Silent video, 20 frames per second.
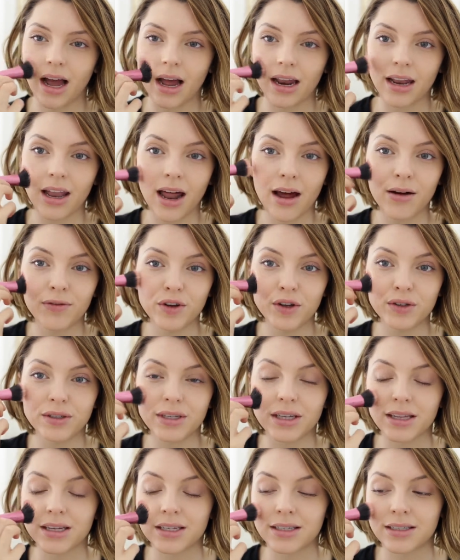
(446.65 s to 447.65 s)
I love
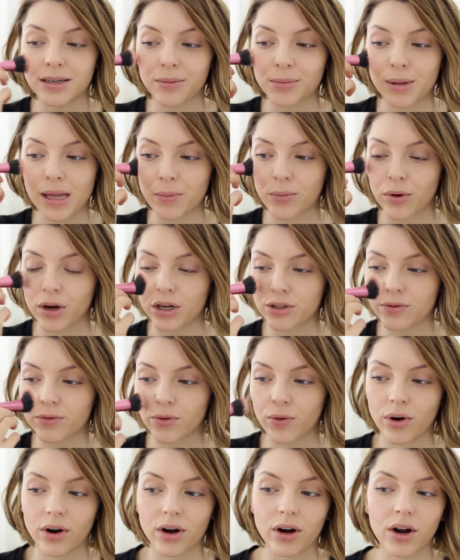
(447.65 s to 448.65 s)
using this stippling brush
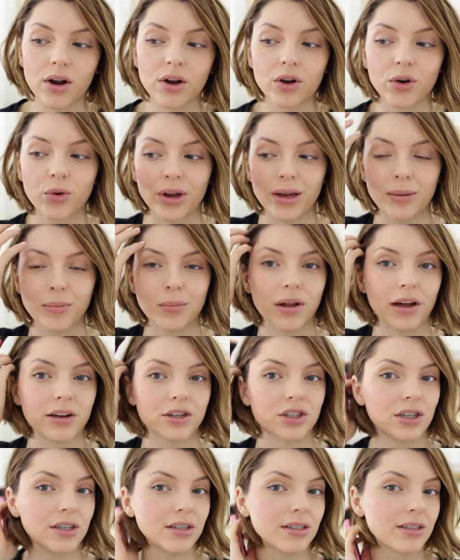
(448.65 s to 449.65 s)
for cream
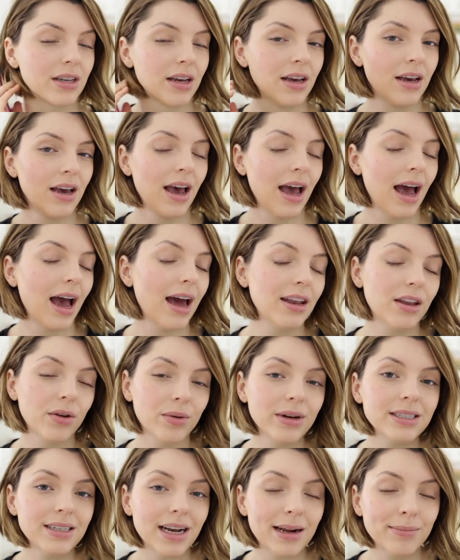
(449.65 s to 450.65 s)
blushes. And the
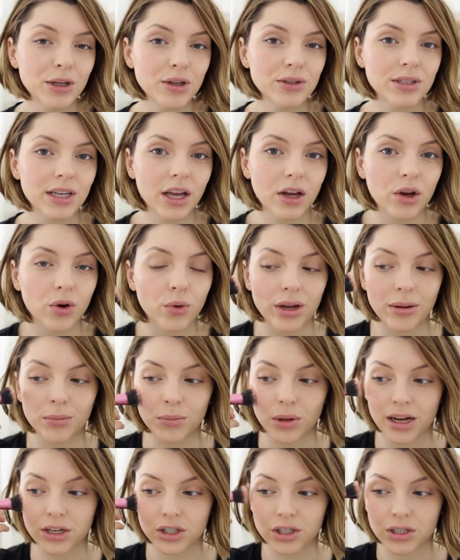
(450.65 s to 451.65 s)
reason I'm using a cream
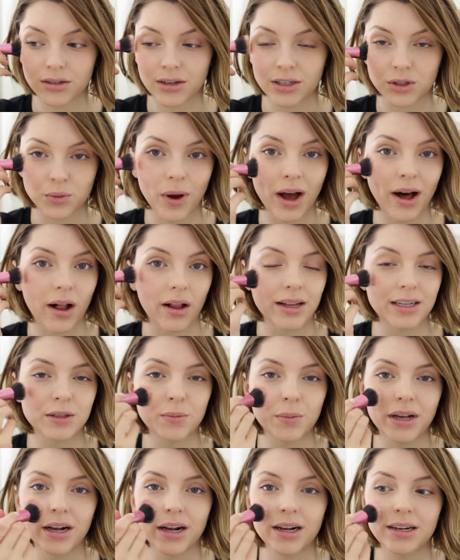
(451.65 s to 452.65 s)
blush as well is
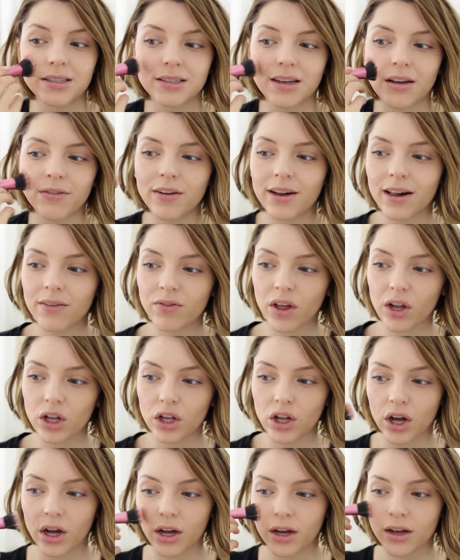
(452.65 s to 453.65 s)
because I feel like they
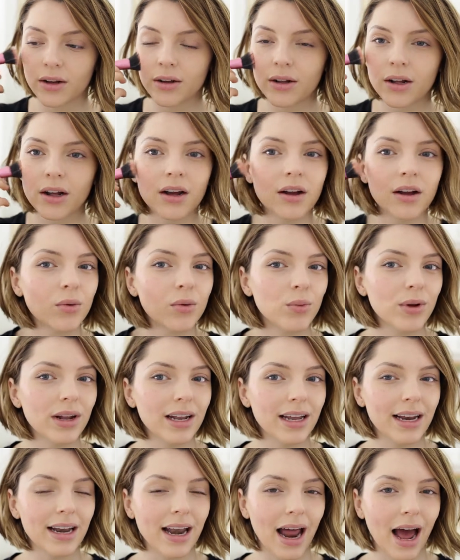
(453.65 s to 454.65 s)
look
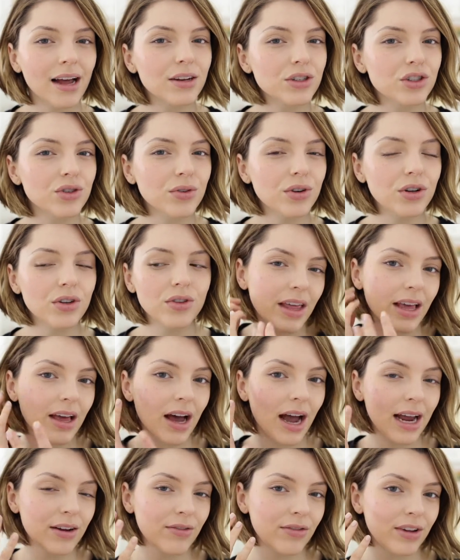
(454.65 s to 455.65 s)
really natural. They
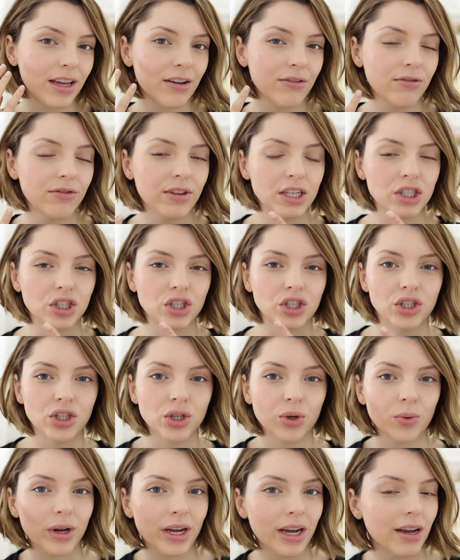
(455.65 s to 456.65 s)
kind of give this
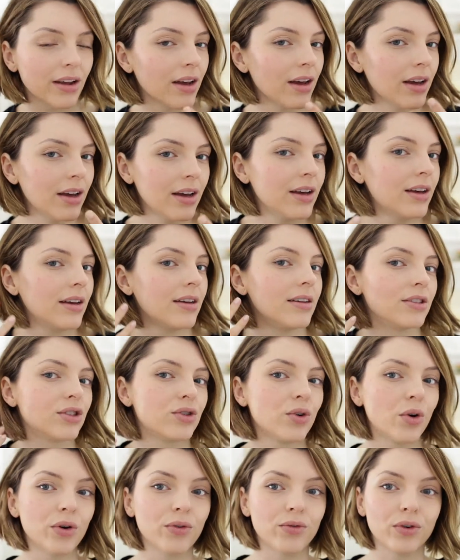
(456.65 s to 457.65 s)
dewy
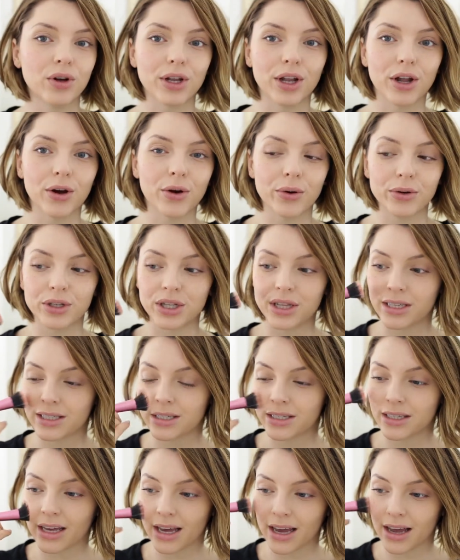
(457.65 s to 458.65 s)
sort of glow to the
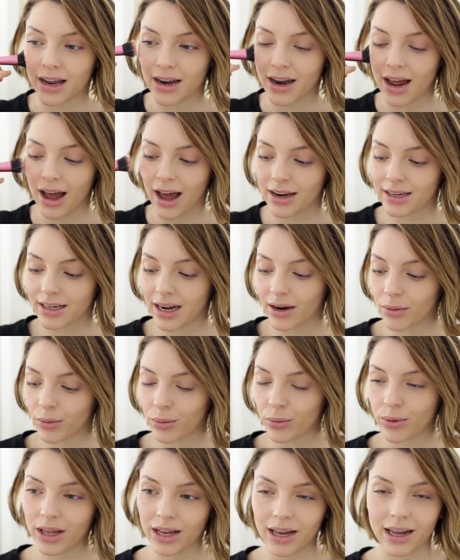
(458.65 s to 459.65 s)
skin, and I
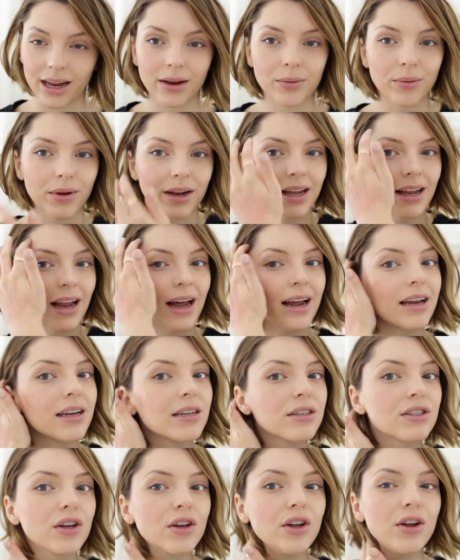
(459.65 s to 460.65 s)
really, really like
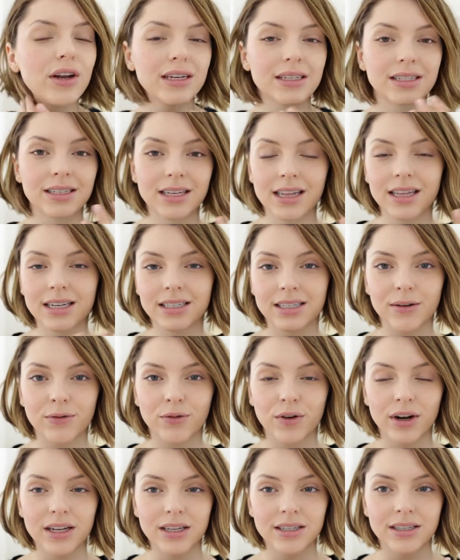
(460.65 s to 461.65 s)
it. So you can see the
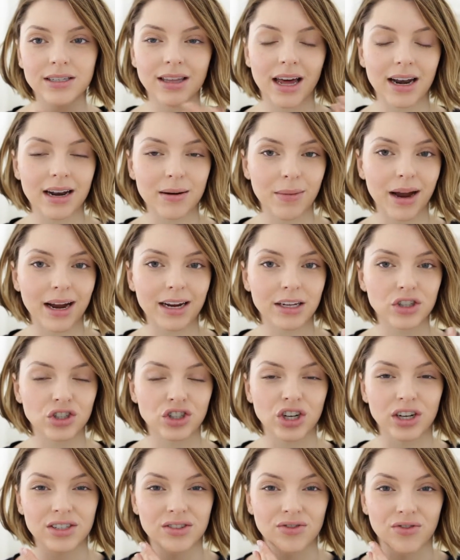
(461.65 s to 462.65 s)
difference that it makes
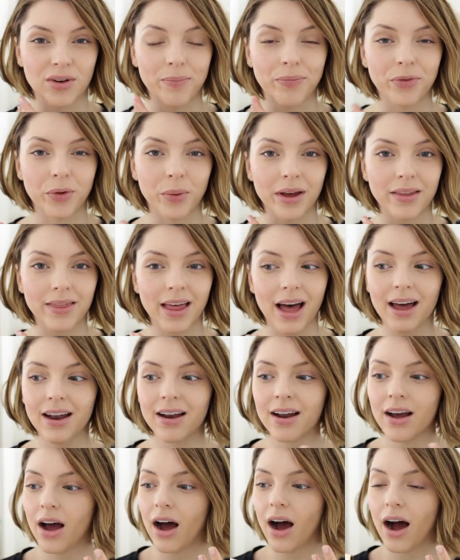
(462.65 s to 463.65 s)
just from doing
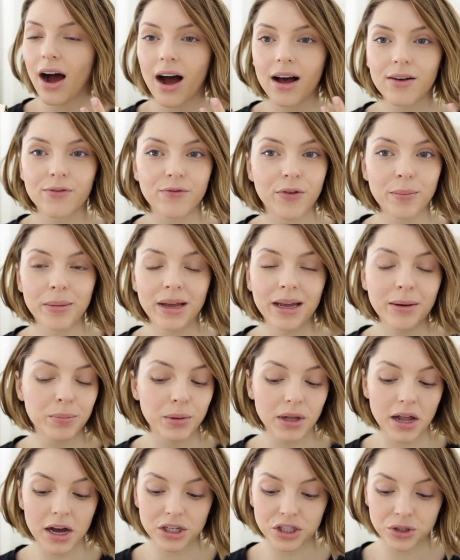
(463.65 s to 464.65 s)
that. For me,
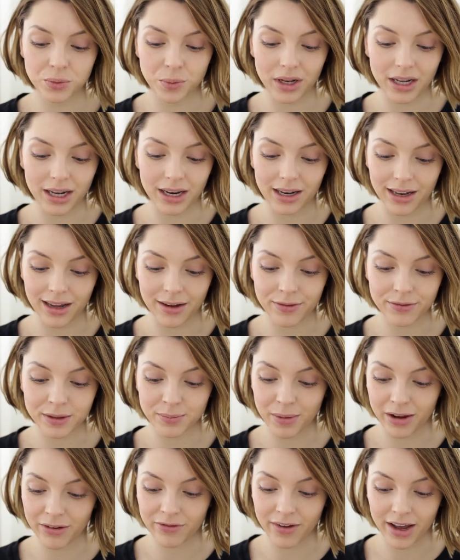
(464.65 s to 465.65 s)
blush really lifts
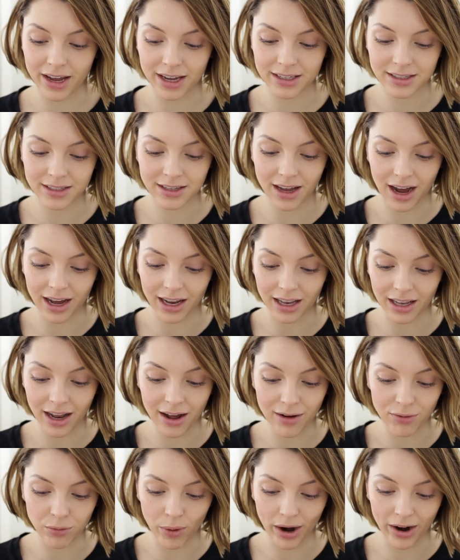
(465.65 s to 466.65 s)
my face. I
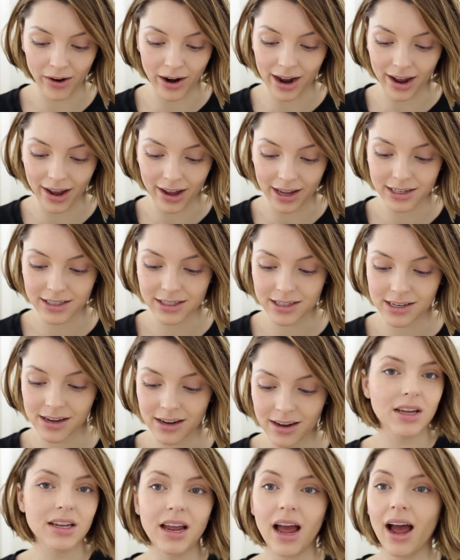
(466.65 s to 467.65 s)
love wearing it.
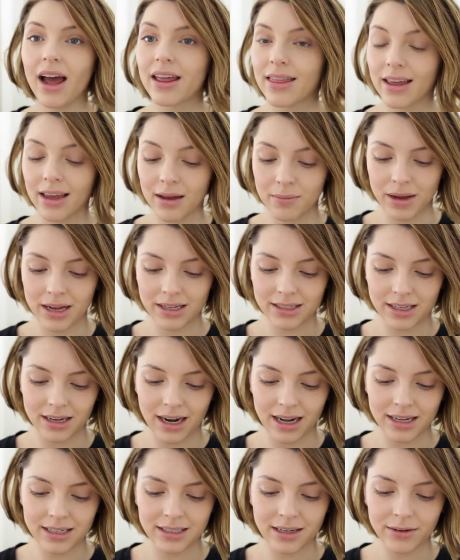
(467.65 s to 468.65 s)
And yeah, I think it makes a
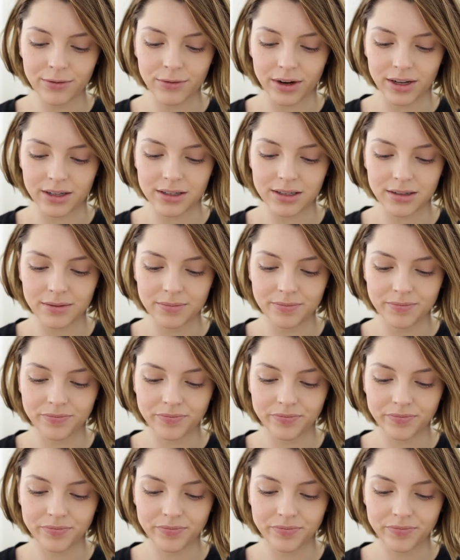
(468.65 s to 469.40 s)
nice difference.